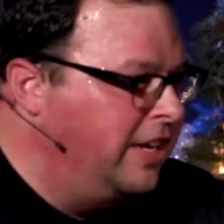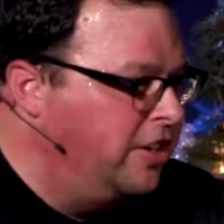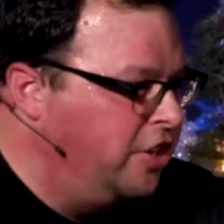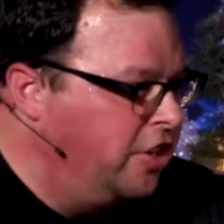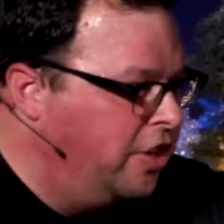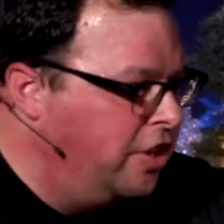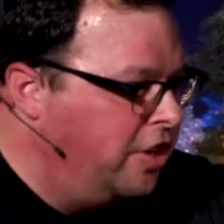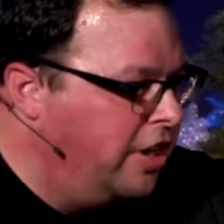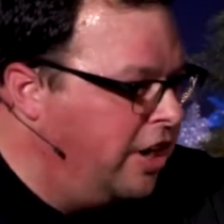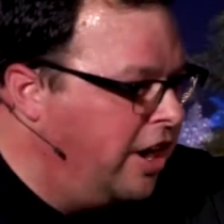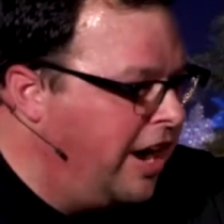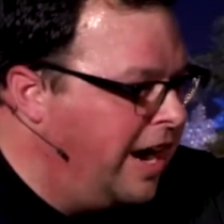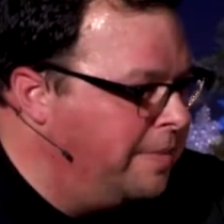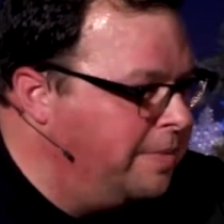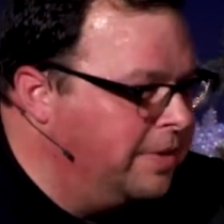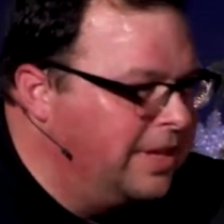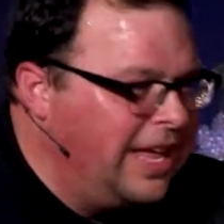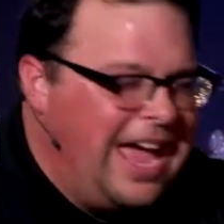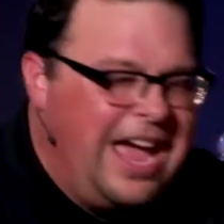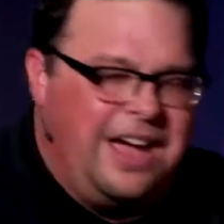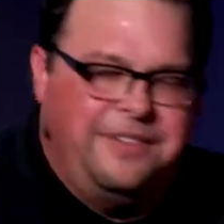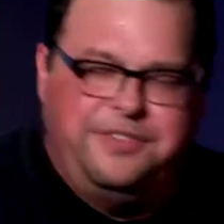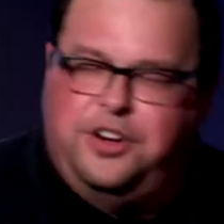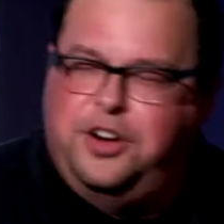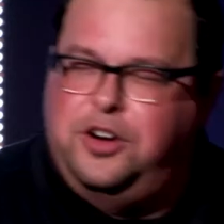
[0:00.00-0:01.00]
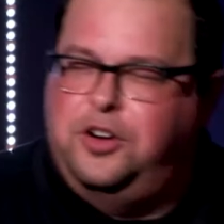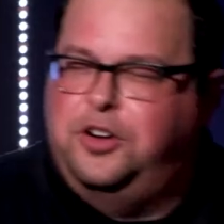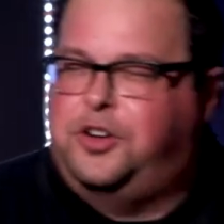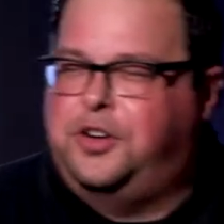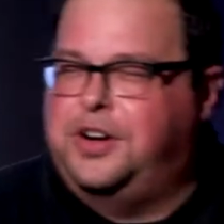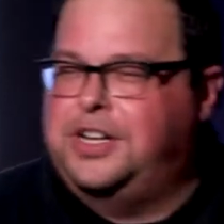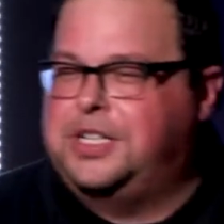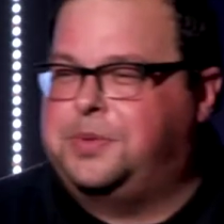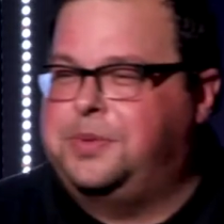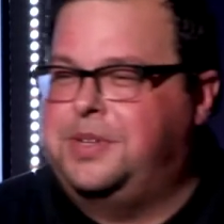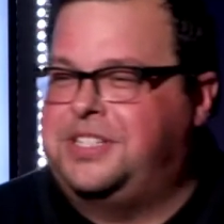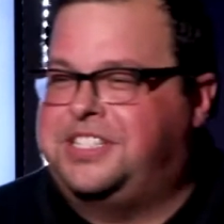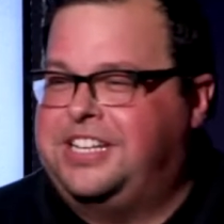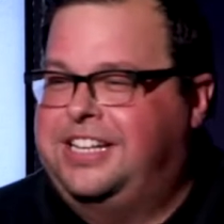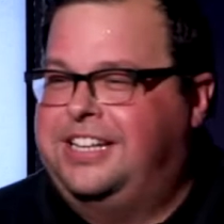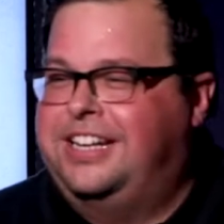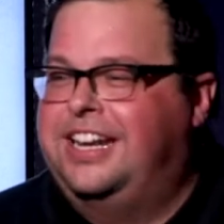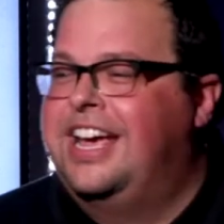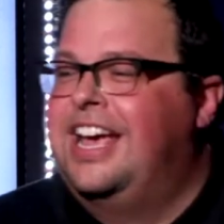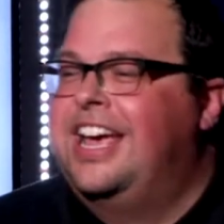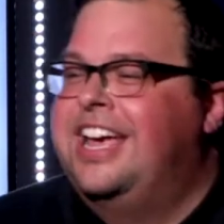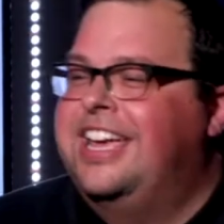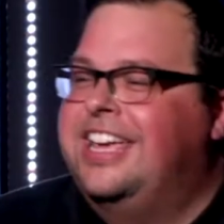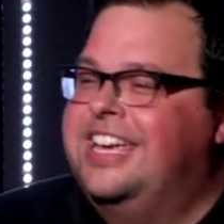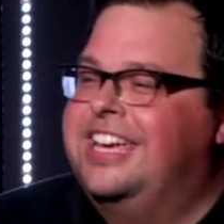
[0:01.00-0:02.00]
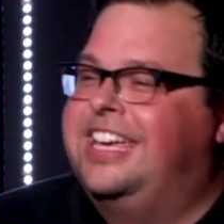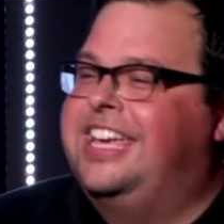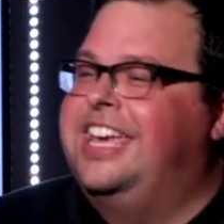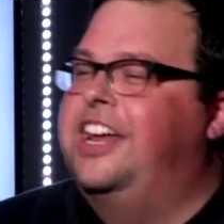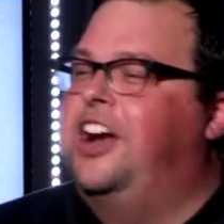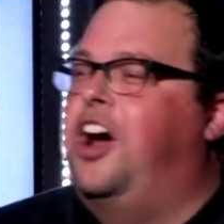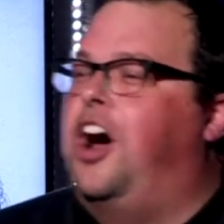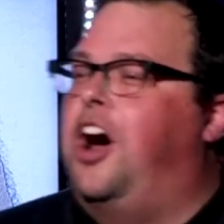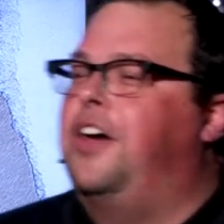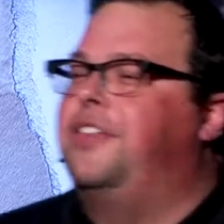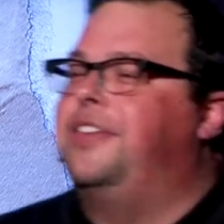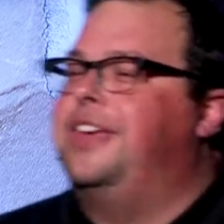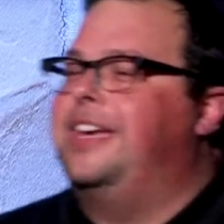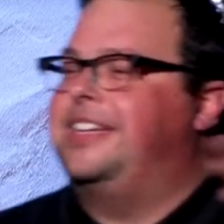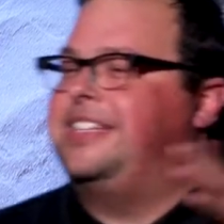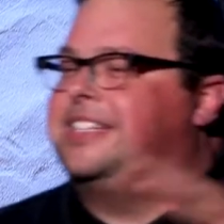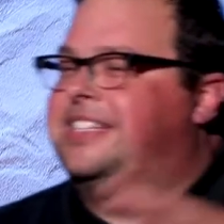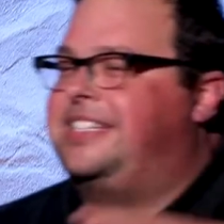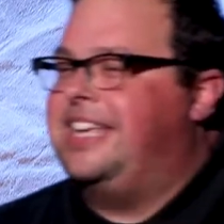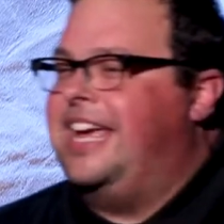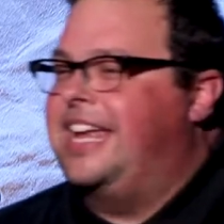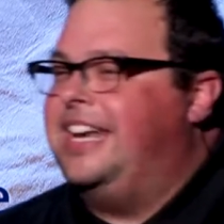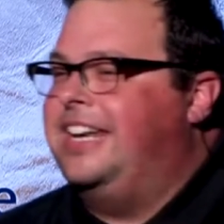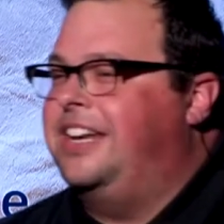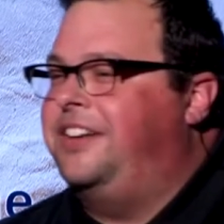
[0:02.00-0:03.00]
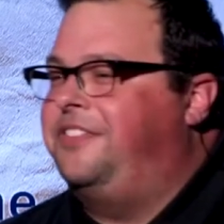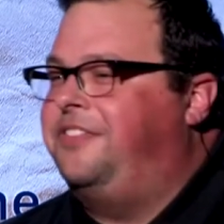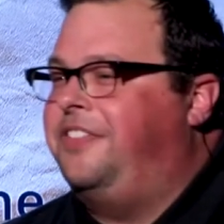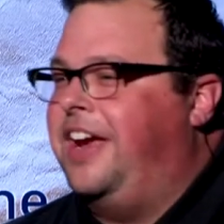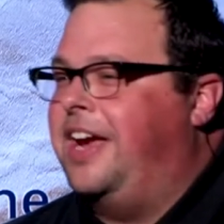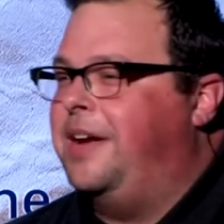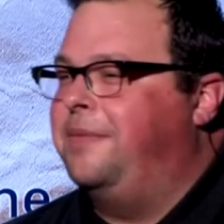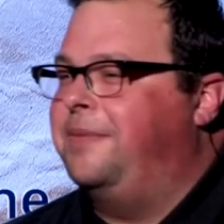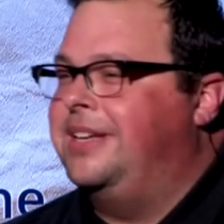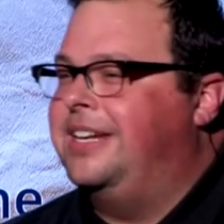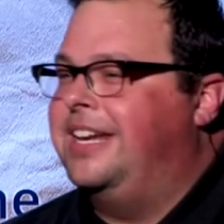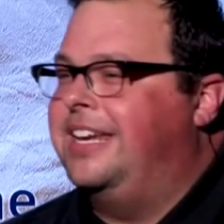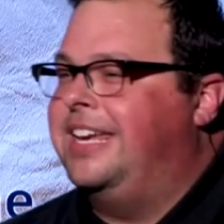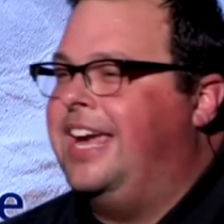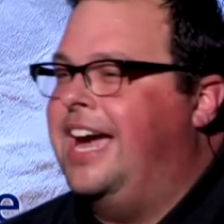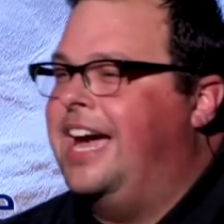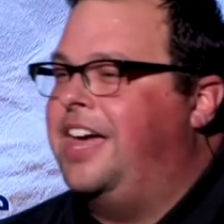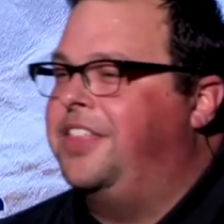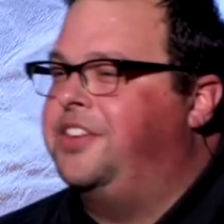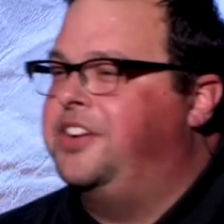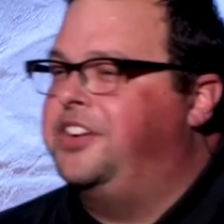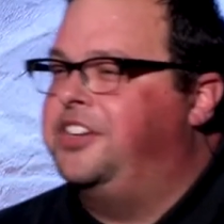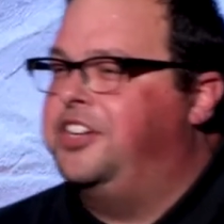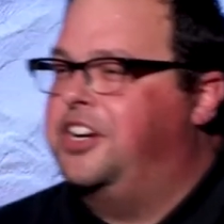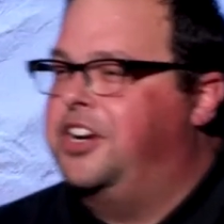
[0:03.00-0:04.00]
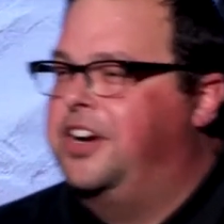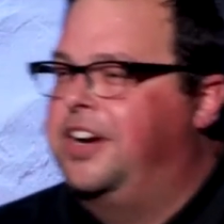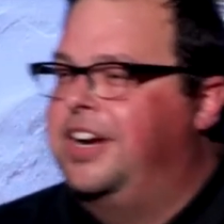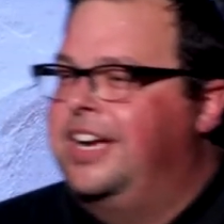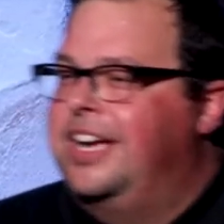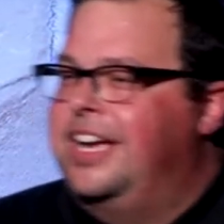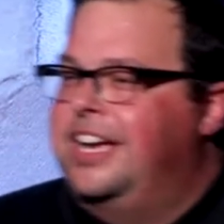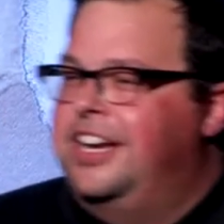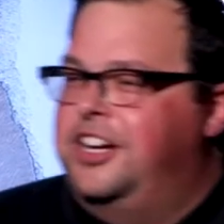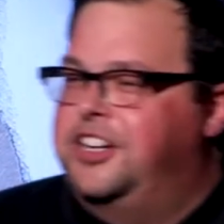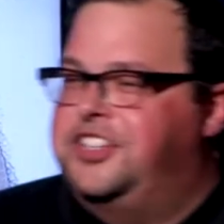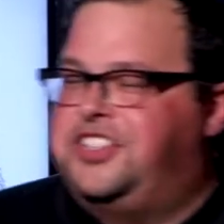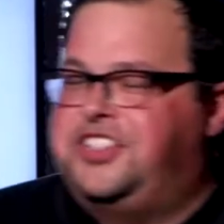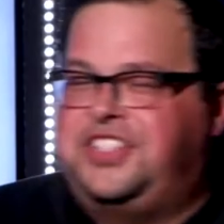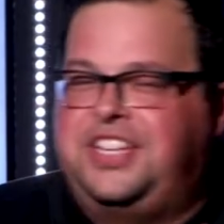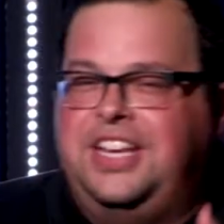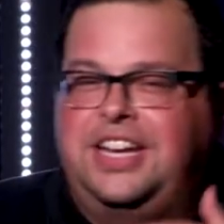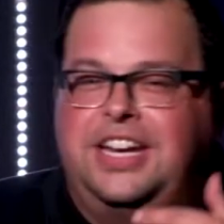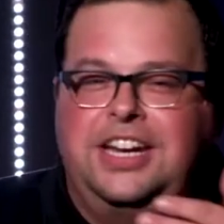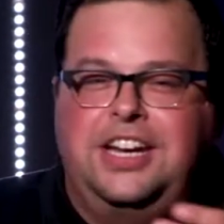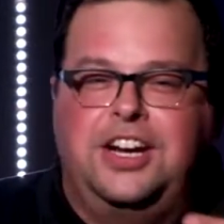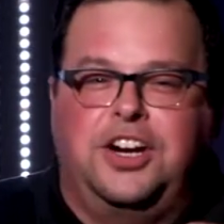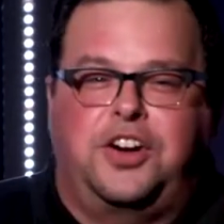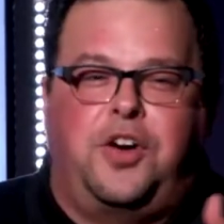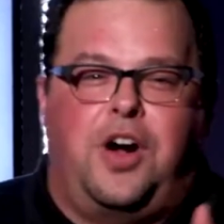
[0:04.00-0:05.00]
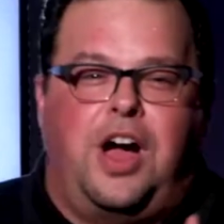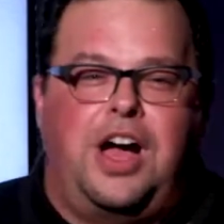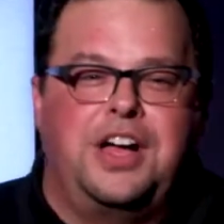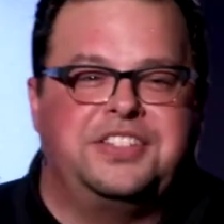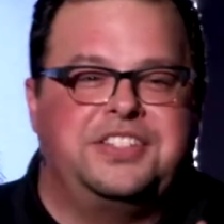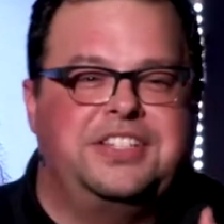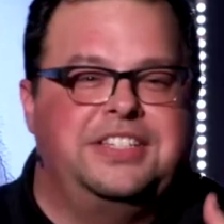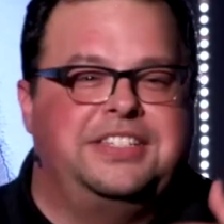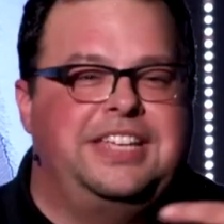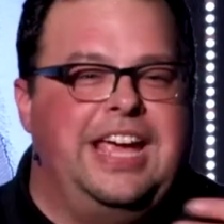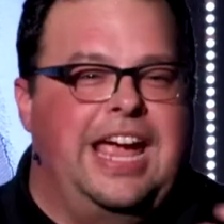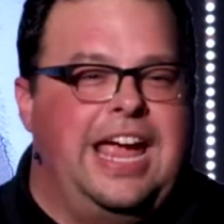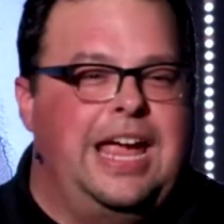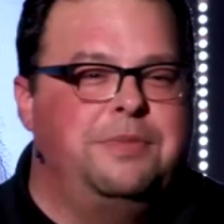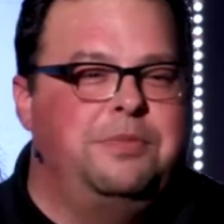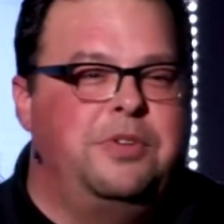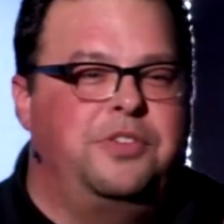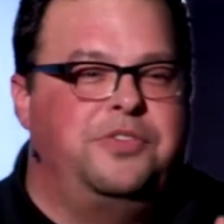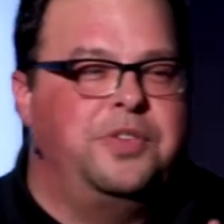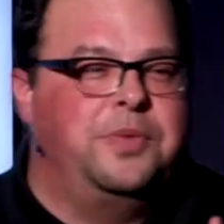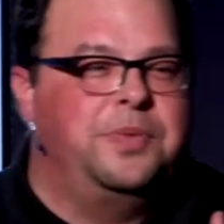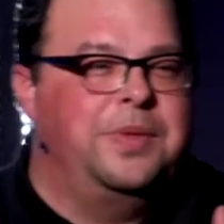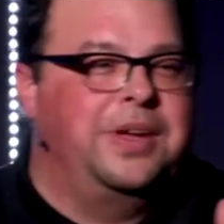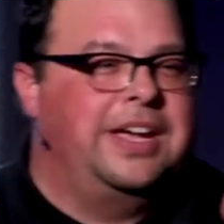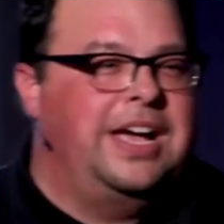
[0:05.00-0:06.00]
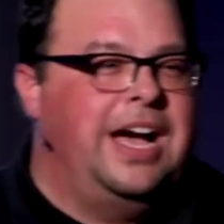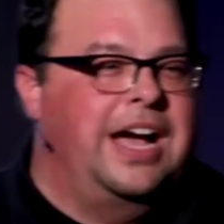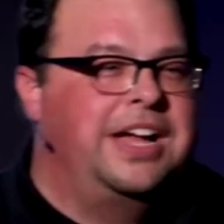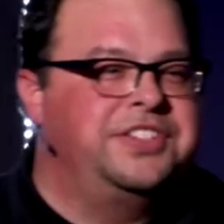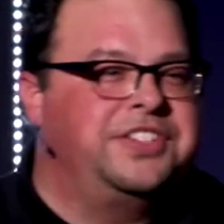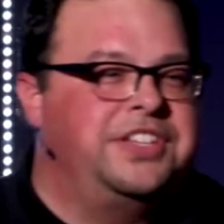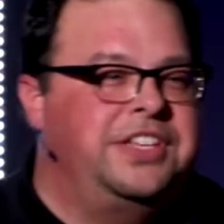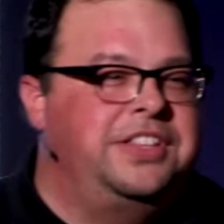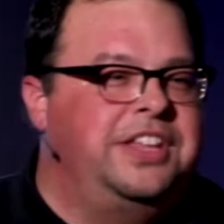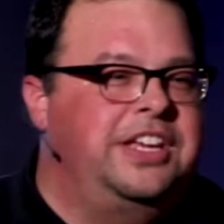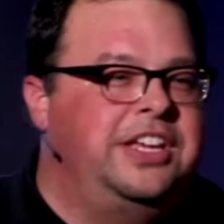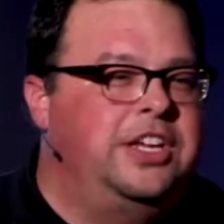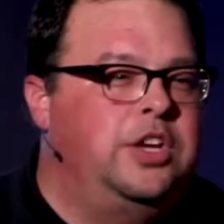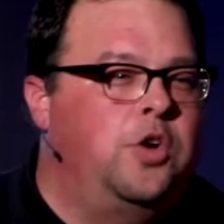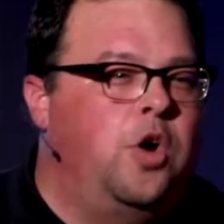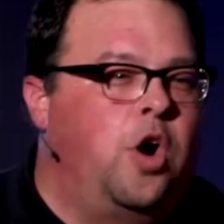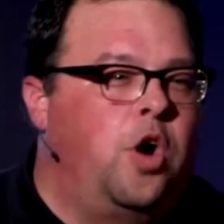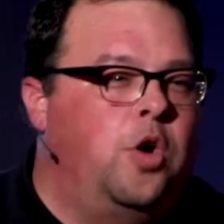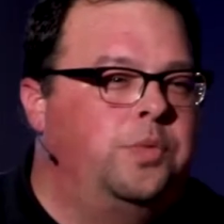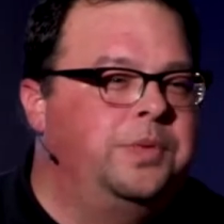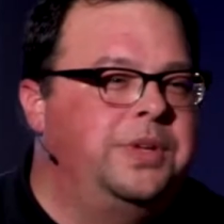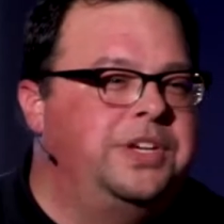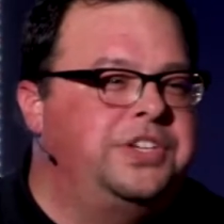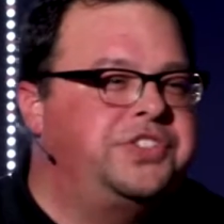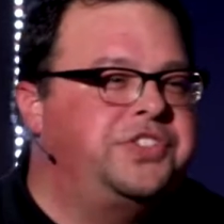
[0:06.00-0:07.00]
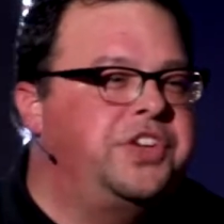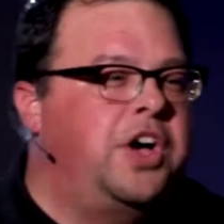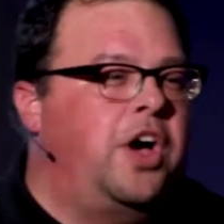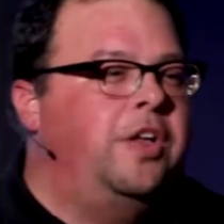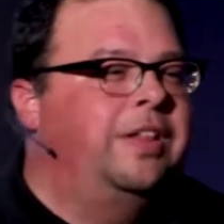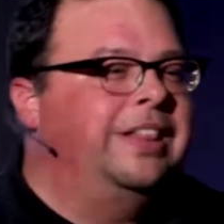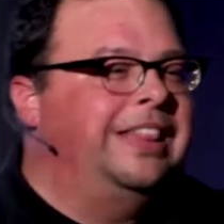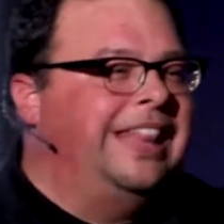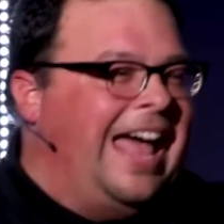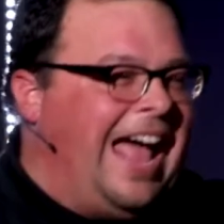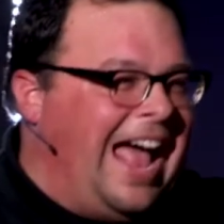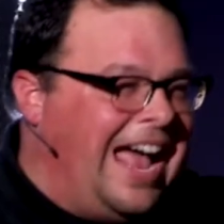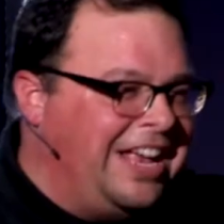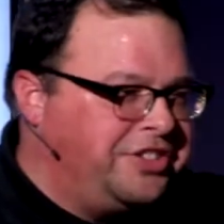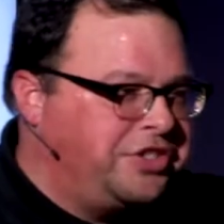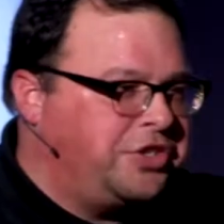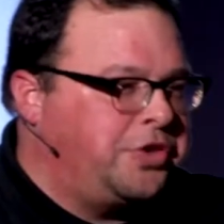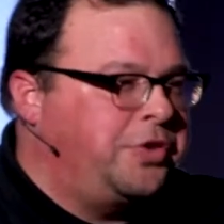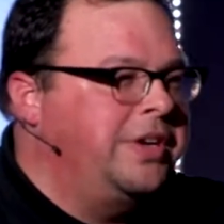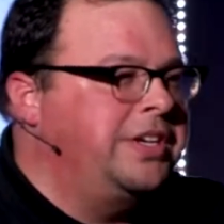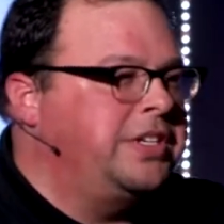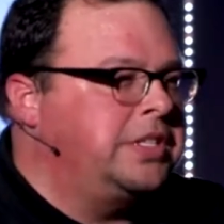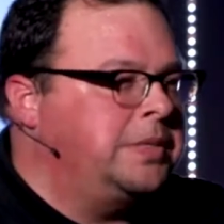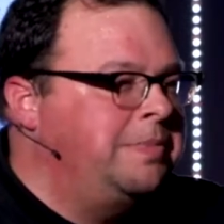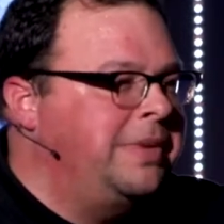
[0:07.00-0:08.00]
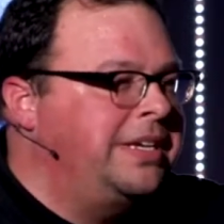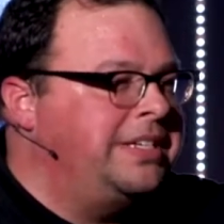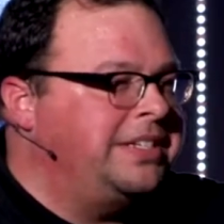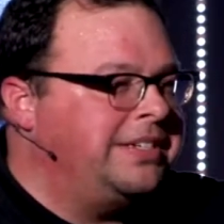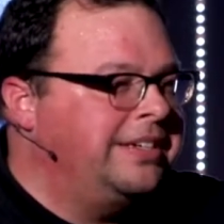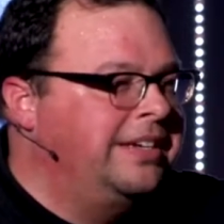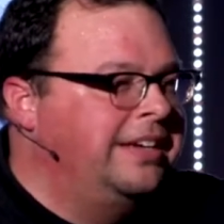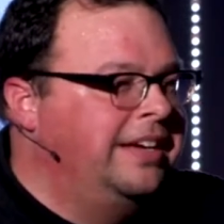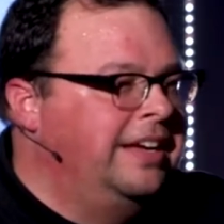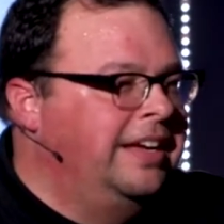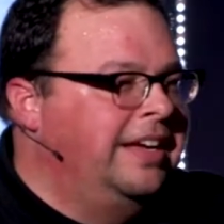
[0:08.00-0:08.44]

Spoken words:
and you're able to have your own Christmas and you get all the extended family together and you're sitting across the table from the cousin that you only saw last Christmas